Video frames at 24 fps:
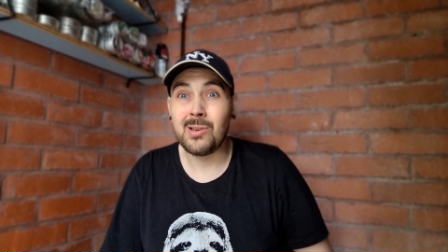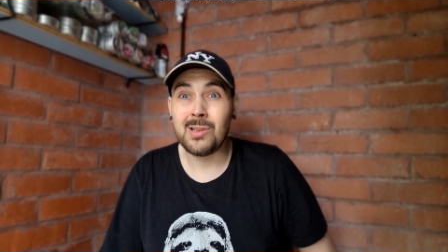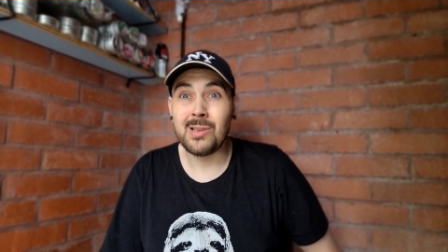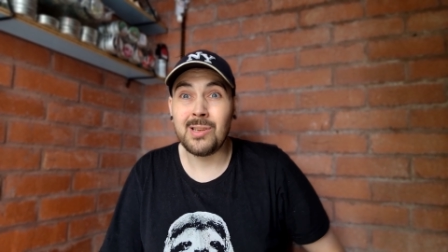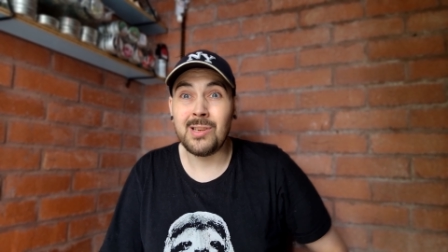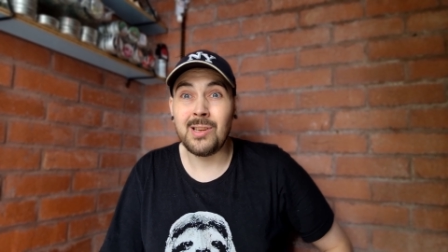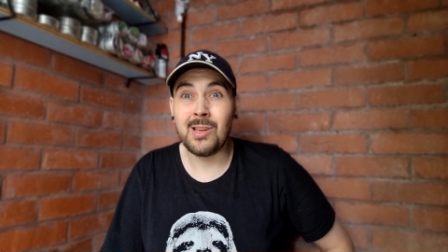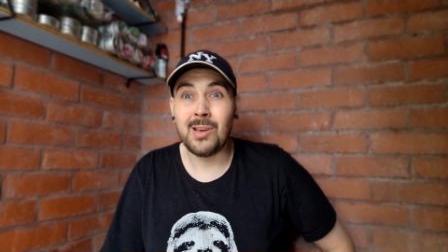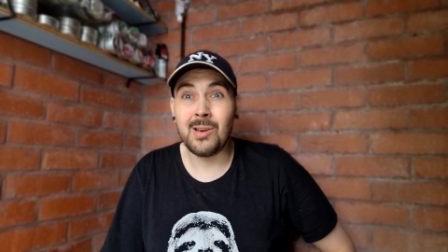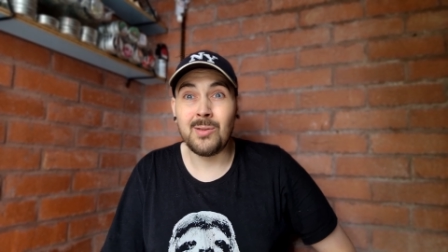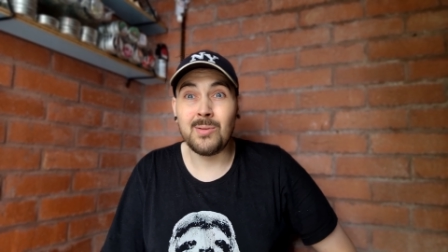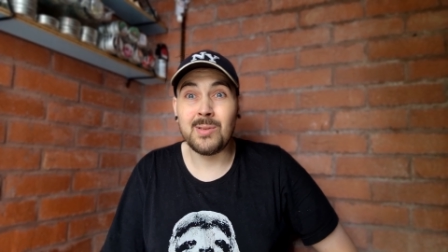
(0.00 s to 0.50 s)

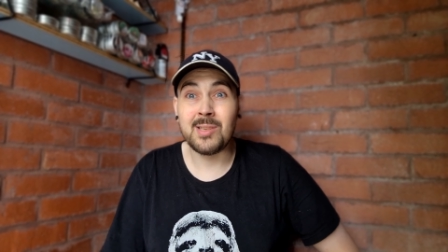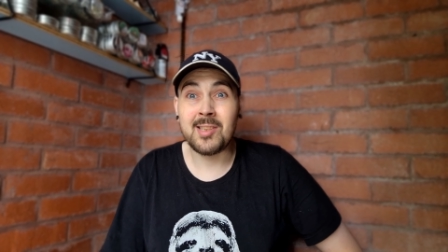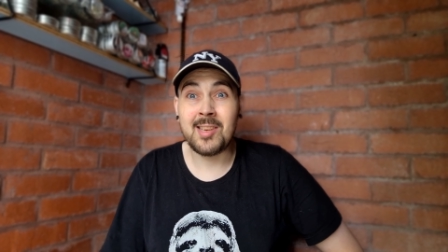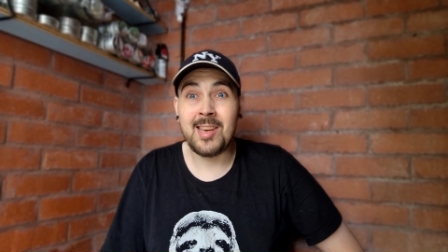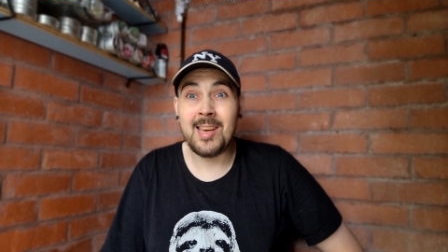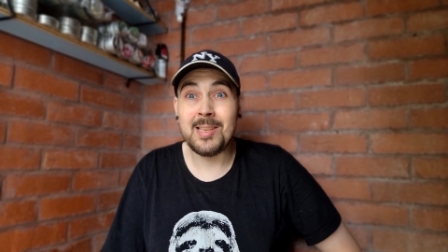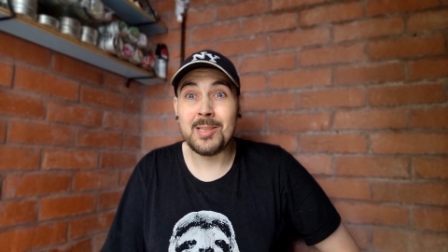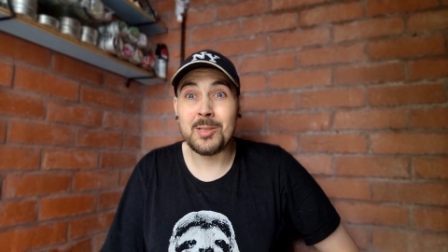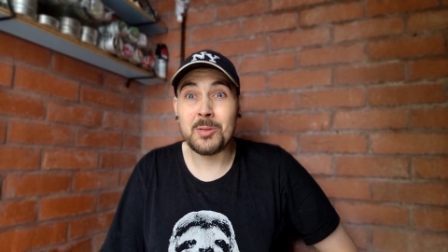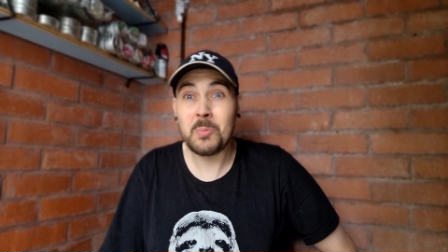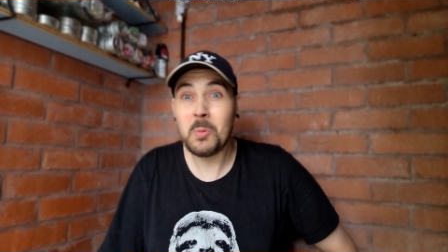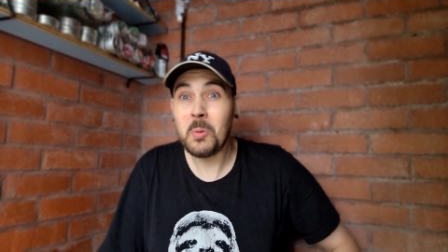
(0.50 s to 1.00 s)
You know, as
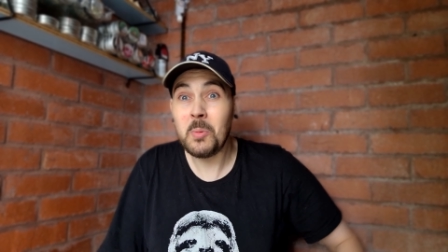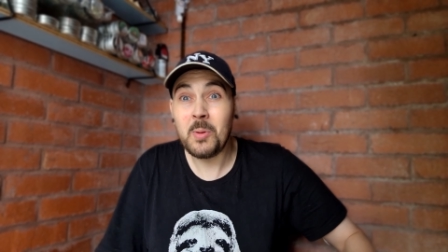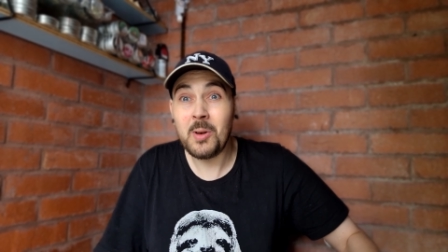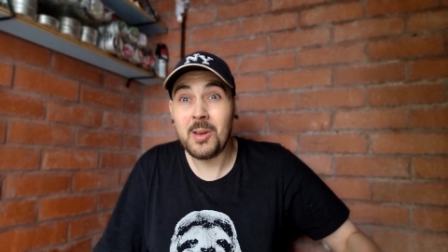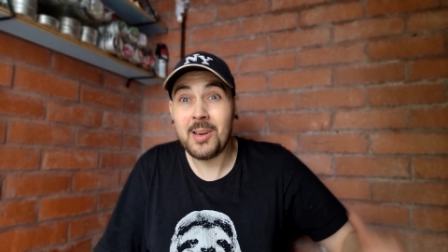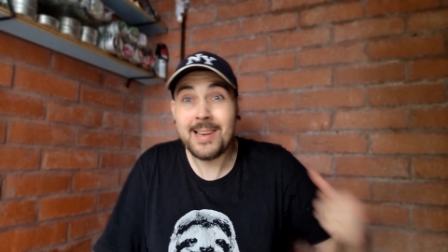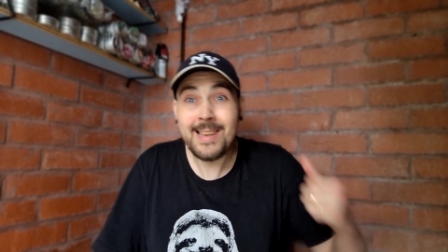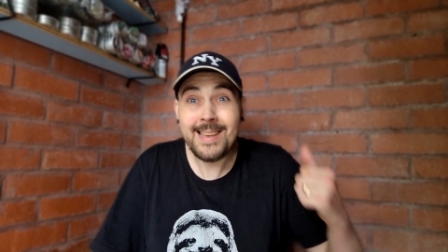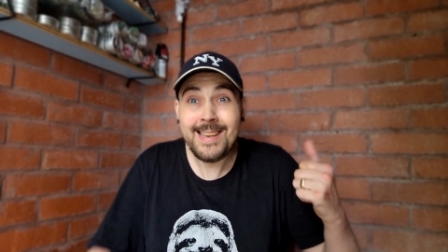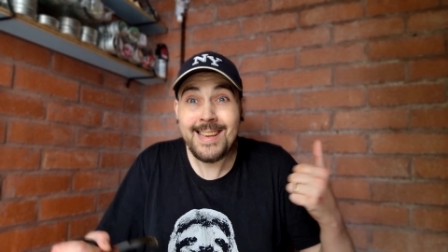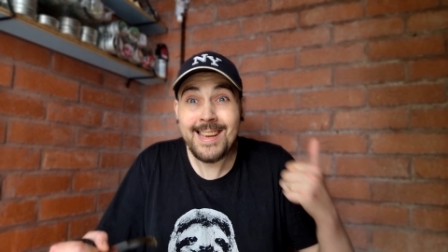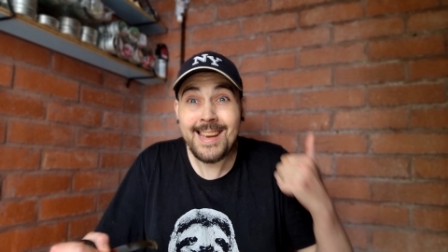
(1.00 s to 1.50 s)
kids, we were
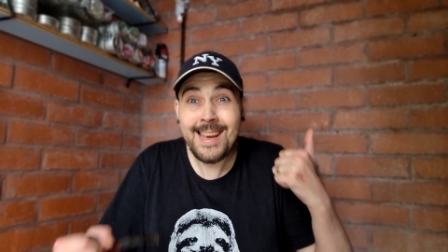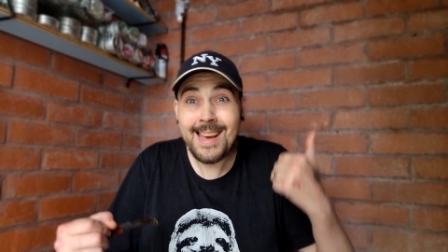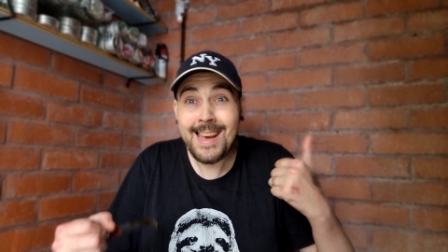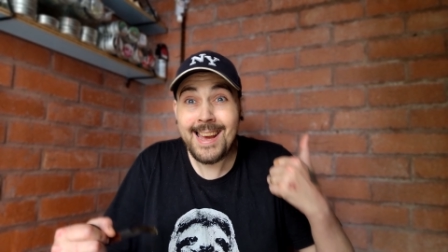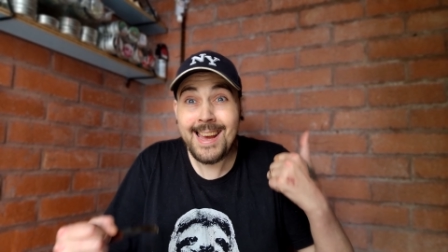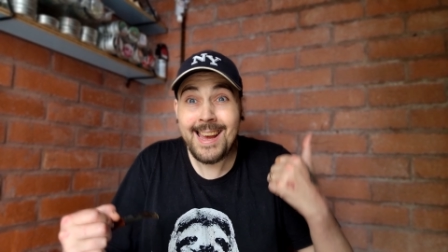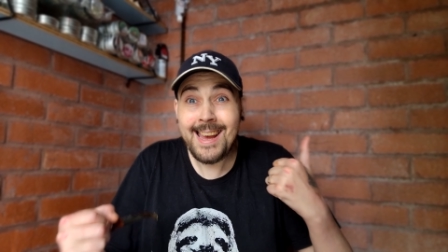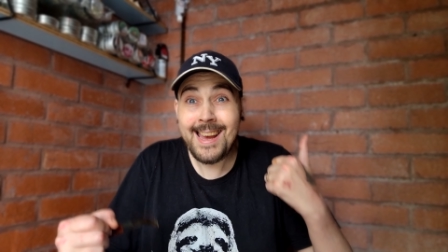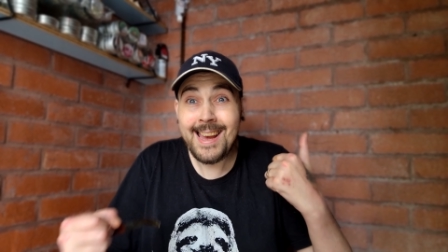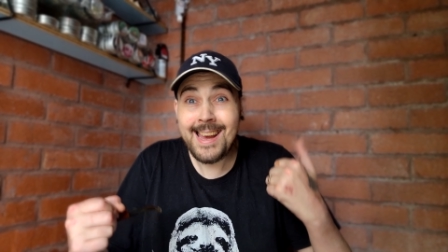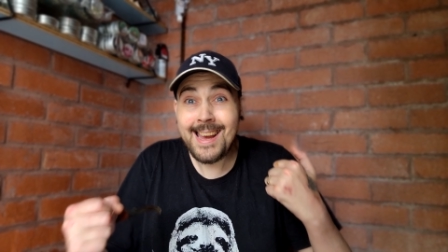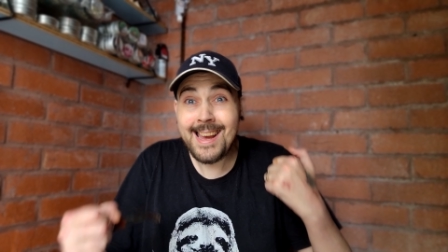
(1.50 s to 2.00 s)
like,
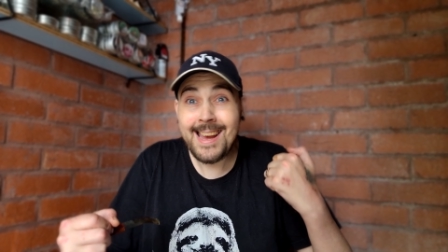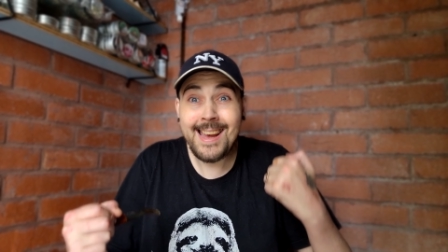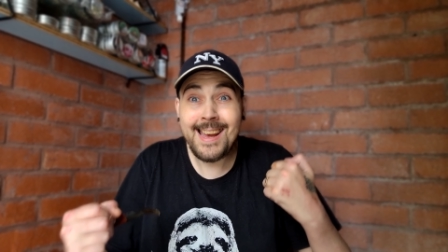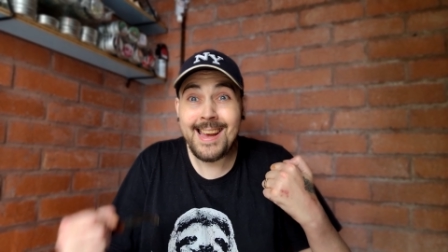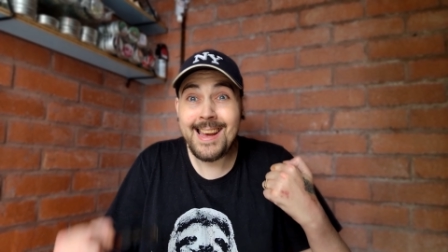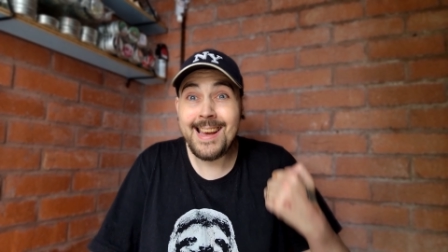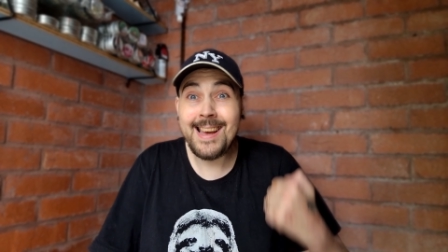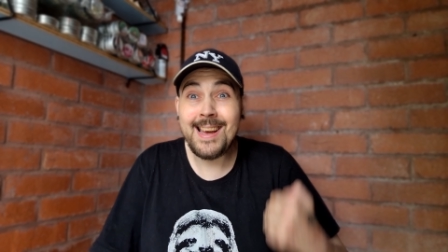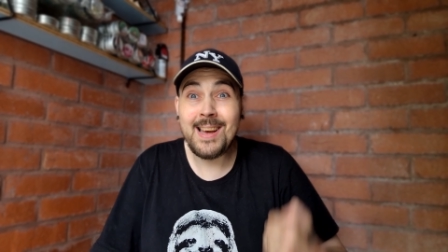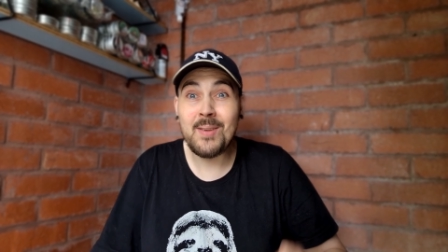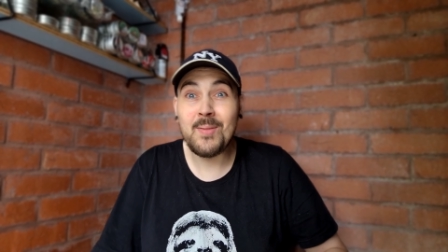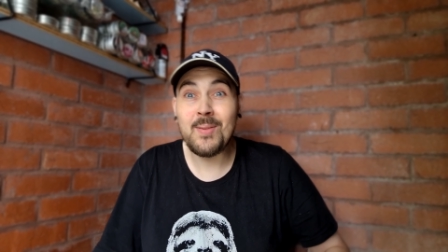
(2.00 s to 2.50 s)

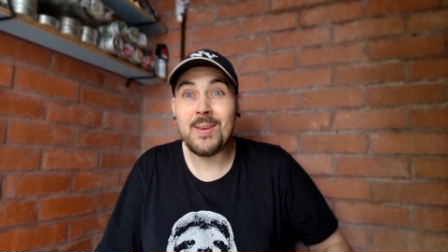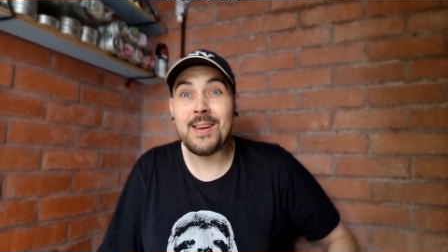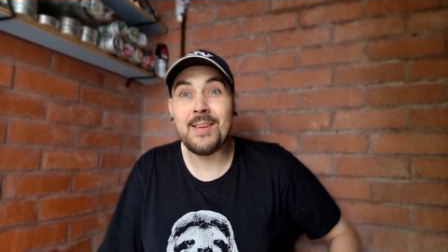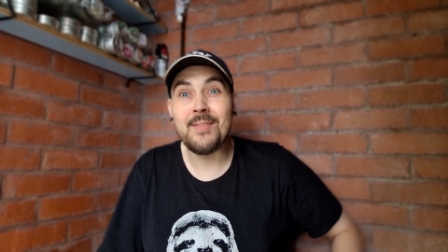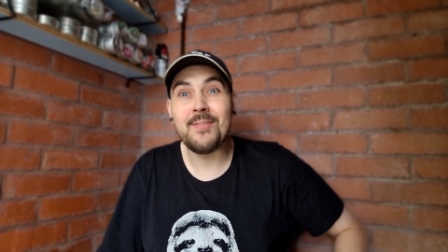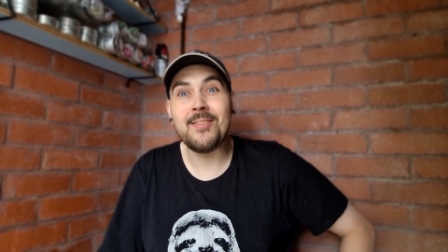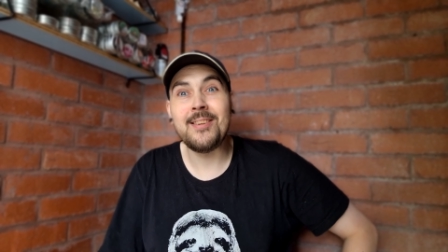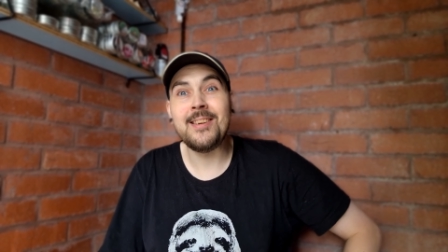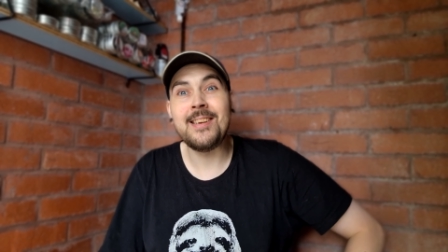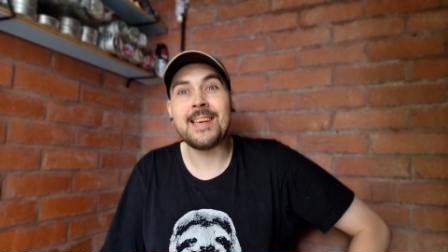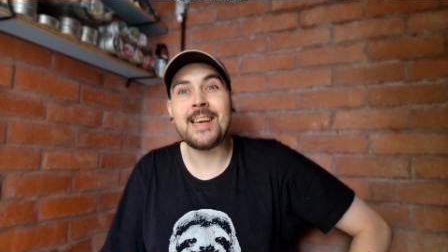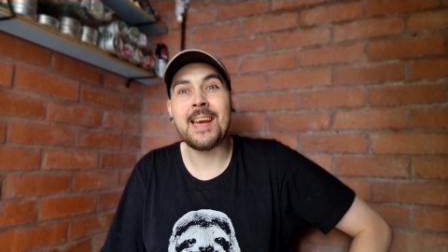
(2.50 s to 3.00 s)
yeah, whenever
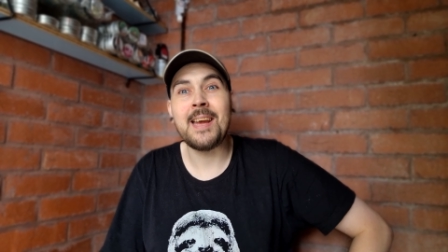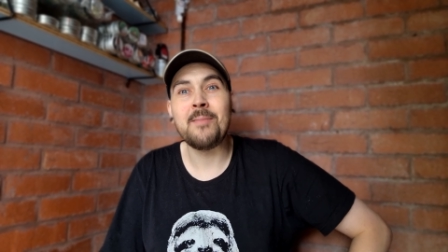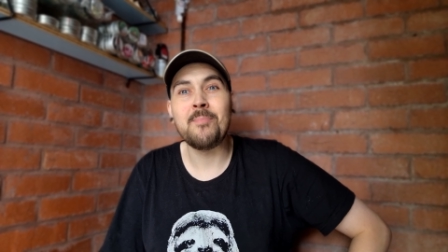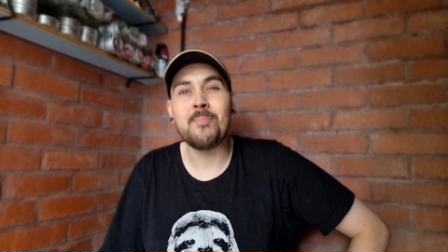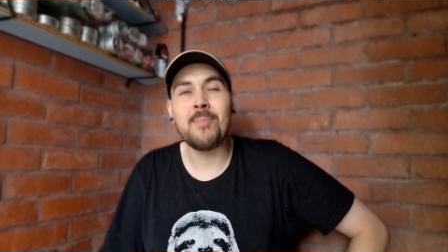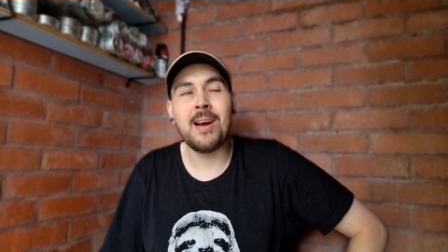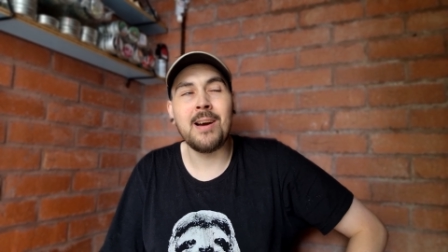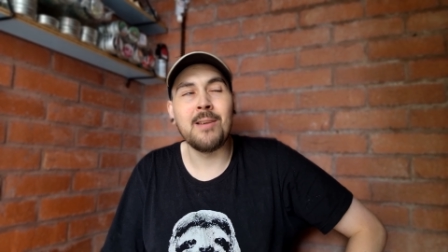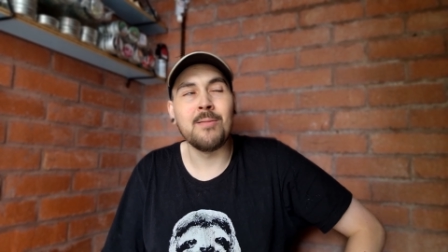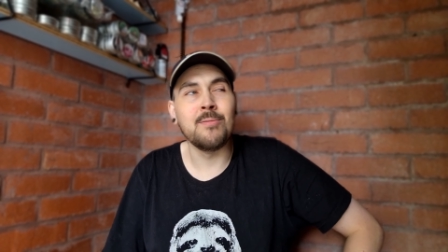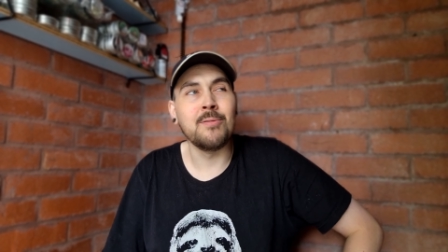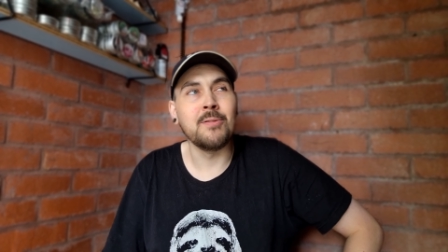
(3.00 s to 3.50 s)
he came
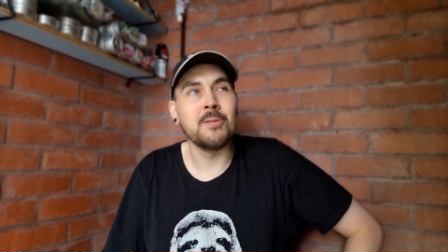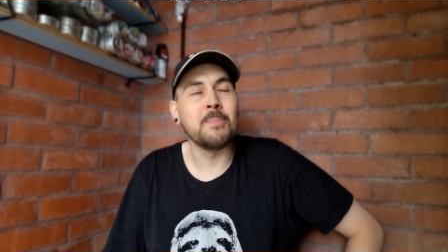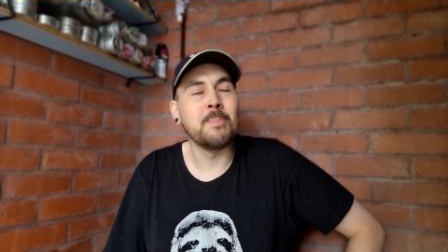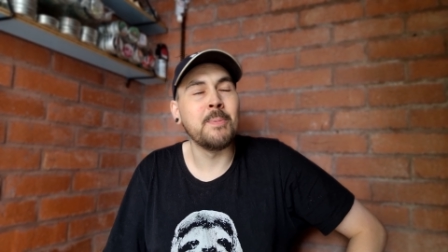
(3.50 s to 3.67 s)
round.